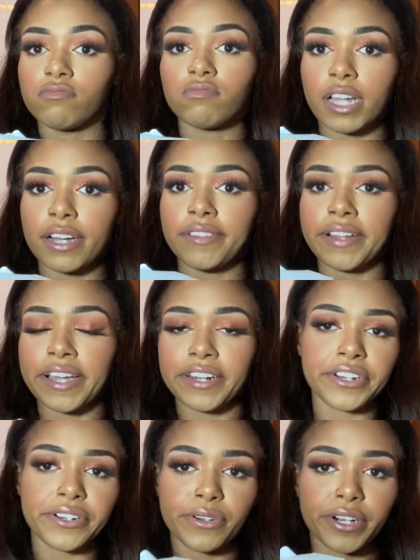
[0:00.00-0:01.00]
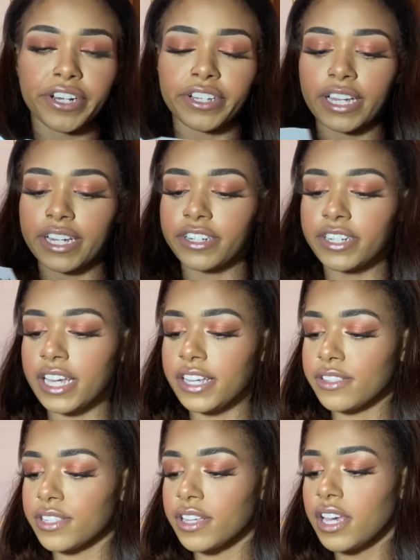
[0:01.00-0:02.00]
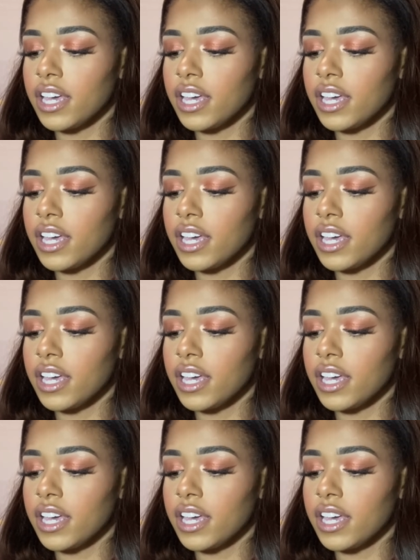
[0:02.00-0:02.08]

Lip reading: like lighter on your lighter days.